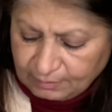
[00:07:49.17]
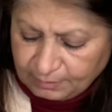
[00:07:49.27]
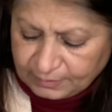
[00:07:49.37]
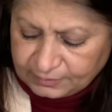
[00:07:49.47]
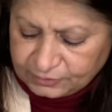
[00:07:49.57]

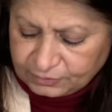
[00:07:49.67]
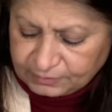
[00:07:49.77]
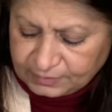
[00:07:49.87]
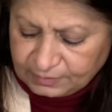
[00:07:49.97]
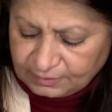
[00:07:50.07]
But it
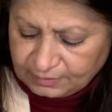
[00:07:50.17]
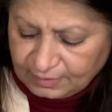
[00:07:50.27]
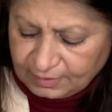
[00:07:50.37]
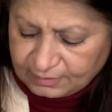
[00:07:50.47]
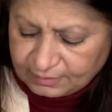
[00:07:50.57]
shows here
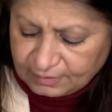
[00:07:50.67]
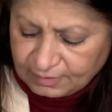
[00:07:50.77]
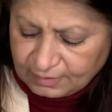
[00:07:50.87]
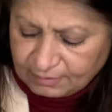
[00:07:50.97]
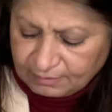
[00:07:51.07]
that
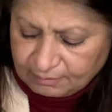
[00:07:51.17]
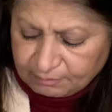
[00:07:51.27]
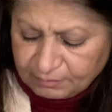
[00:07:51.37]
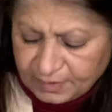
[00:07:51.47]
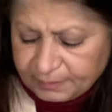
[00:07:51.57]

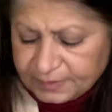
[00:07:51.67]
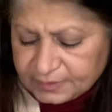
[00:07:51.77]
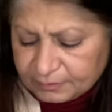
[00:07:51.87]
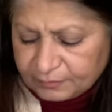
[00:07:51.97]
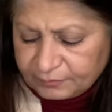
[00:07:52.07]
maybe
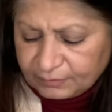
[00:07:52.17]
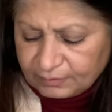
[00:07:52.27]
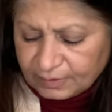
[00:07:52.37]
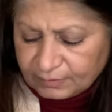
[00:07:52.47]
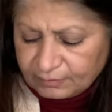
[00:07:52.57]
some of you
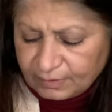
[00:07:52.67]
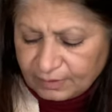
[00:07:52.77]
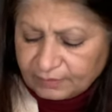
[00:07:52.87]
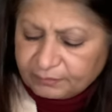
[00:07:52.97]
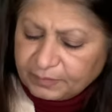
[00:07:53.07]
like to know
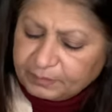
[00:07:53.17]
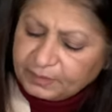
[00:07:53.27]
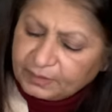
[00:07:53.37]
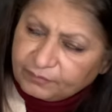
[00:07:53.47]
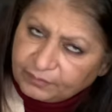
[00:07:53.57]
have
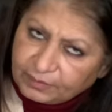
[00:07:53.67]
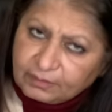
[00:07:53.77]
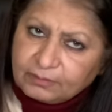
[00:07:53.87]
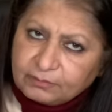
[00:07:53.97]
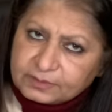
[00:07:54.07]
maybe an
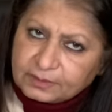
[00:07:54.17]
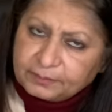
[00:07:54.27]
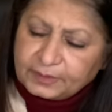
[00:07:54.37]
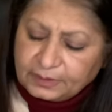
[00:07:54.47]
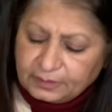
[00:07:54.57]
affair with
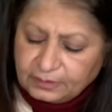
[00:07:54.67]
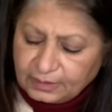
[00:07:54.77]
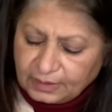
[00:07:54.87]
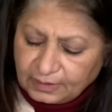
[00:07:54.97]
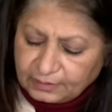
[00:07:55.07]
somebody
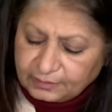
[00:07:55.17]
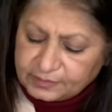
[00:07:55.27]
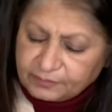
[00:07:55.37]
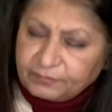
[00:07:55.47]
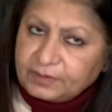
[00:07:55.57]
and
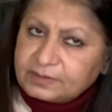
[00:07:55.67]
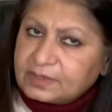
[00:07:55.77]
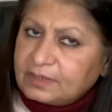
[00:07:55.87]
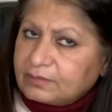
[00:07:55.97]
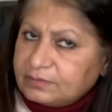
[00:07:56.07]
this affair is
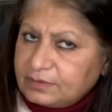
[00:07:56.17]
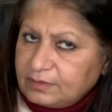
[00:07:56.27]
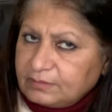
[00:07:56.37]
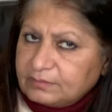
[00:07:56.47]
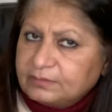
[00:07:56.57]
going to
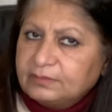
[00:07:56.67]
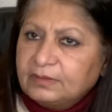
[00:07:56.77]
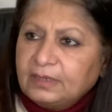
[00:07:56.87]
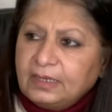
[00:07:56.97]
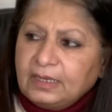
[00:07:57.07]
continue
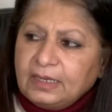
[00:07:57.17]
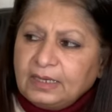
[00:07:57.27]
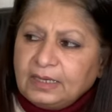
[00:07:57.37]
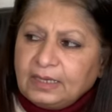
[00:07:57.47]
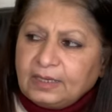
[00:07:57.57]

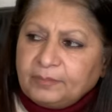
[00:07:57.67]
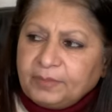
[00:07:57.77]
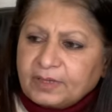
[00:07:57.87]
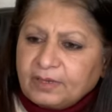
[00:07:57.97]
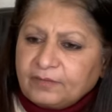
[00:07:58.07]
and
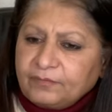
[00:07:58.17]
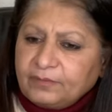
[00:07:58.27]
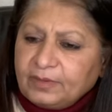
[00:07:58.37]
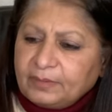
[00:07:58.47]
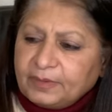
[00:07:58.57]
be
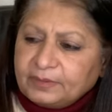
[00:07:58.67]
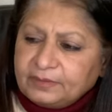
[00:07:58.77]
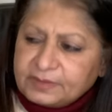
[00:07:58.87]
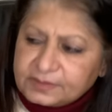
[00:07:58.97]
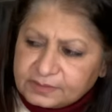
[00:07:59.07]
careful
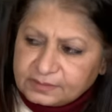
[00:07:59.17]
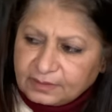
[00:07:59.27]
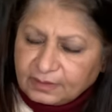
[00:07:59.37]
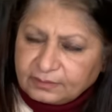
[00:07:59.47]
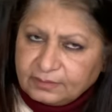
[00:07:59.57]
about this
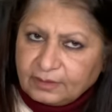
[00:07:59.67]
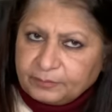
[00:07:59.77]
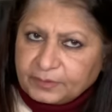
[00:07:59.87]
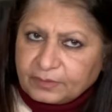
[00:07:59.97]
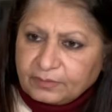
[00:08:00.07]
right now
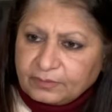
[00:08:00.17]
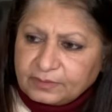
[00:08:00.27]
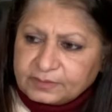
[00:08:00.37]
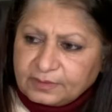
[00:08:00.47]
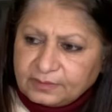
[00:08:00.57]

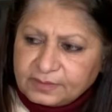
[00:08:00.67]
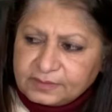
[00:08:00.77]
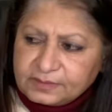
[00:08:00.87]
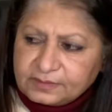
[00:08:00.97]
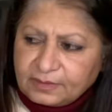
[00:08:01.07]
because this